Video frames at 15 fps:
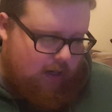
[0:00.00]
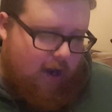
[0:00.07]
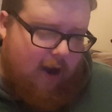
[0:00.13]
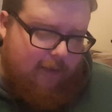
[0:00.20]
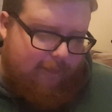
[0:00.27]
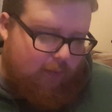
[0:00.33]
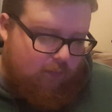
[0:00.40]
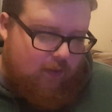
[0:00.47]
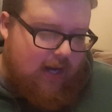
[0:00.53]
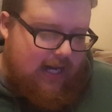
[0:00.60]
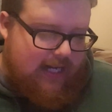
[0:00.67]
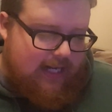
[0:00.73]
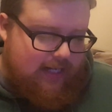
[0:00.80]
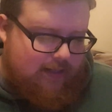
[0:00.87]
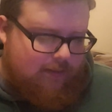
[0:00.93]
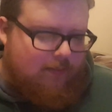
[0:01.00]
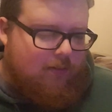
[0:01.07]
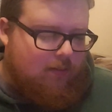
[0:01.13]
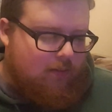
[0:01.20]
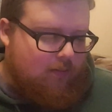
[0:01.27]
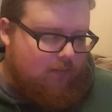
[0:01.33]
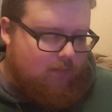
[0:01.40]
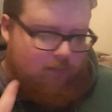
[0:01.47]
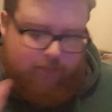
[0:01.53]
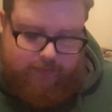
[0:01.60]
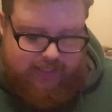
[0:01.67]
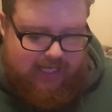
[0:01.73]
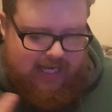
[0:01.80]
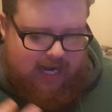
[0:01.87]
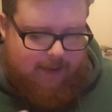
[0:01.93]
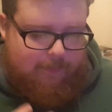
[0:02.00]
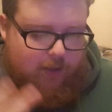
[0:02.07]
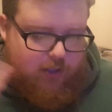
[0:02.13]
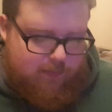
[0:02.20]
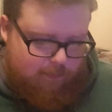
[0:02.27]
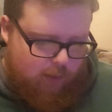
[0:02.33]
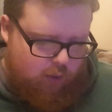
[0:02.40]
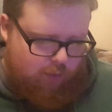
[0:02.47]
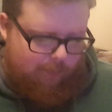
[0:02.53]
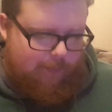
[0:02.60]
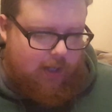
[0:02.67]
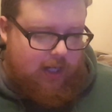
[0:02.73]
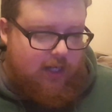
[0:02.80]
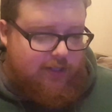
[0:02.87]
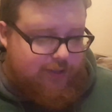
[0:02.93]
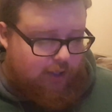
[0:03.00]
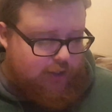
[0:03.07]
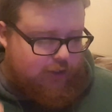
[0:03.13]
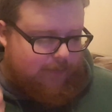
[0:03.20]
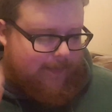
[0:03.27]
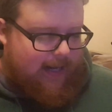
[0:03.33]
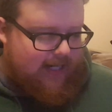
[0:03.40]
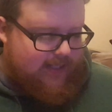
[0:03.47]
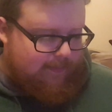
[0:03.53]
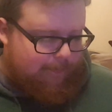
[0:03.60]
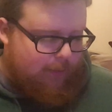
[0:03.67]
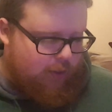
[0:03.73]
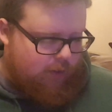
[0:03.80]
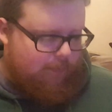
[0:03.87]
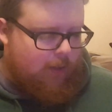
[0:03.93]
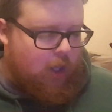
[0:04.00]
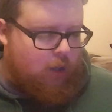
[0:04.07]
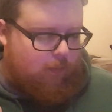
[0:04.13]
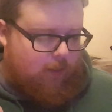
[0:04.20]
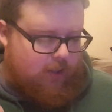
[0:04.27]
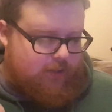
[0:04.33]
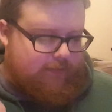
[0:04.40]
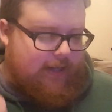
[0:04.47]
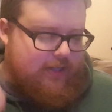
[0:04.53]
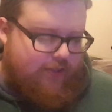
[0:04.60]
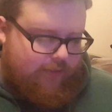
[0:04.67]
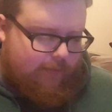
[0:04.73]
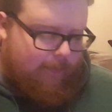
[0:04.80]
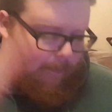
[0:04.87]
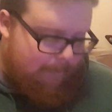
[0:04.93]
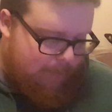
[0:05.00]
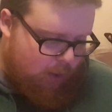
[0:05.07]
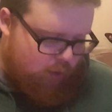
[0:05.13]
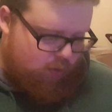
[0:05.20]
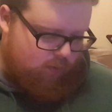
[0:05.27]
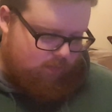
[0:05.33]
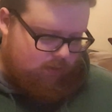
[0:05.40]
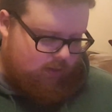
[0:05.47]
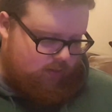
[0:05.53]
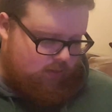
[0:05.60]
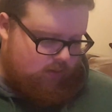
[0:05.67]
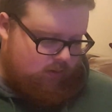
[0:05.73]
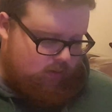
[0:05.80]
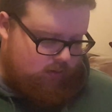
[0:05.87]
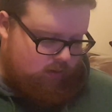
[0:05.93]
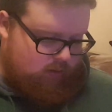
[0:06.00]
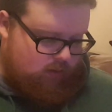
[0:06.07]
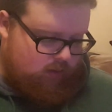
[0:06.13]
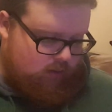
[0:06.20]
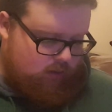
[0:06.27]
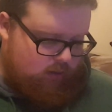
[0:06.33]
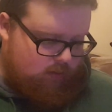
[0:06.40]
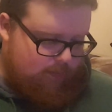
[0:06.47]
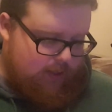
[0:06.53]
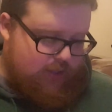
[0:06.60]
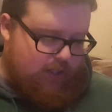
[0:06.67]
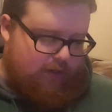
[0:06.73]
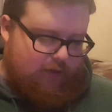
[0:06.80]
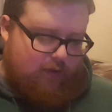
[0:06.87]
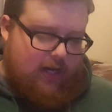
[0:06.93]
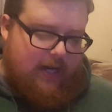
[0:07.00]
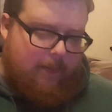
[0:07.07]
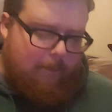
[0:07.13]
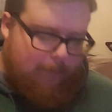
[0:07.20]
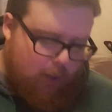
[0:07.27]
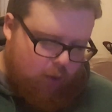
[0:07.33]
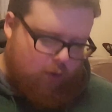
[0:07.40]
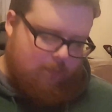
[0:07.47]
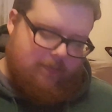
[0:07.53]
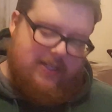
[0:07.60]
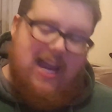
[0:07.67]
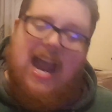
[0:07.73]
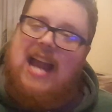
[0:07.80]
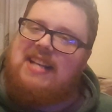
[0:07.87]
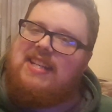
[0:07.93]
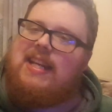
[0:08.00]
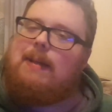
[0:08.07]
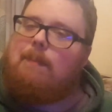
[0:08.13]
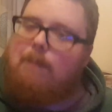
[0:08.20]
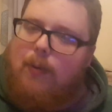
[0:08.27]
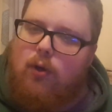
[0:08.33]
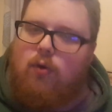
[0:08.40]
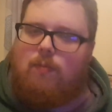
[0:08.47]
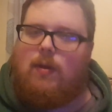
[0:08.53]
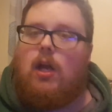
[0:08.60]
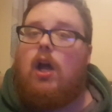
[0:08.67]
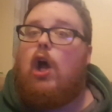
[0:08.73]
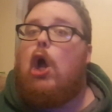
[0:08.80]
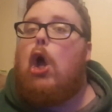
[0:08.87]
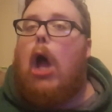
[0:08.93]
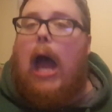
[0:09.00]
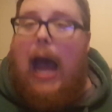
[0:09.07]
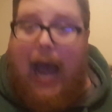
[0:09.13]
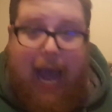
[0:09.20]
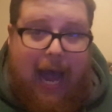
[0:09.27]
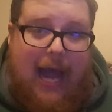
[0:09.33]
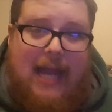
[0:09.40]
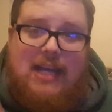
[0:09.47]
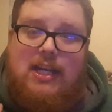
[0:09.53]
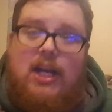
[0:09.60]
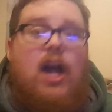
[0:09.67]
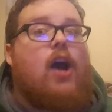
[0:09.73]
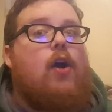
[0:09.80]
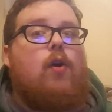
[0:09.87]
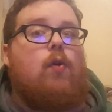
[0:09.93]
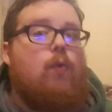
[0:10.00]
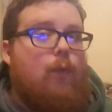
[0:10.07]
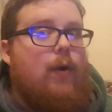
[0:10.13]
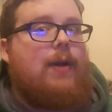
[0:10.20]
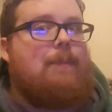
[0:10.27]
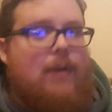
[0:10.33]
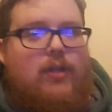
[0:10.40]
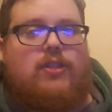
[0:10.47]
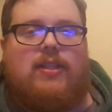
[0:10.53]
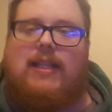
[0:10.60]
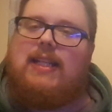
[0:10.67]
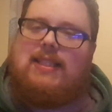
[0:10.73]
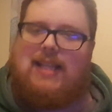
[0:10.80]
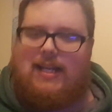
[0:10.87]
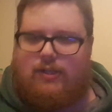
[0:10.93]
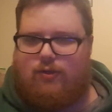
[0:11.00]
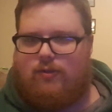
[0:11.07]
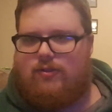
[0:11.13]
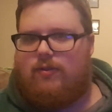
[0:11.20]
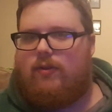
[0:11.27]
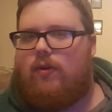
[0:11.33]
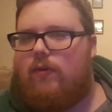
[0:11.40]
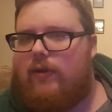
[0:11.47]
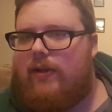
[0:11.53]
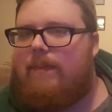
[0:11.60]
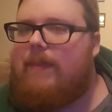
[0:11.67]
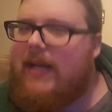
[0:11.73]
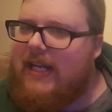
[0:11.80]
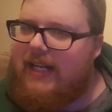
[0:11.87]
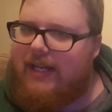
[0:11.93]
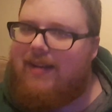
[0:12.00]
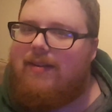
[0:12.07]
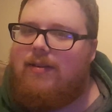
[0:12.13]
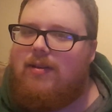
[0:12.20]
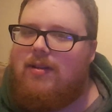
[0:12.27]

Overrated, Dean Ambrose, boom. Sasha Banks, boom. Worst wrestler, boom. Most underrated, boom. Tag team, boom. I know what most of these answers are going to be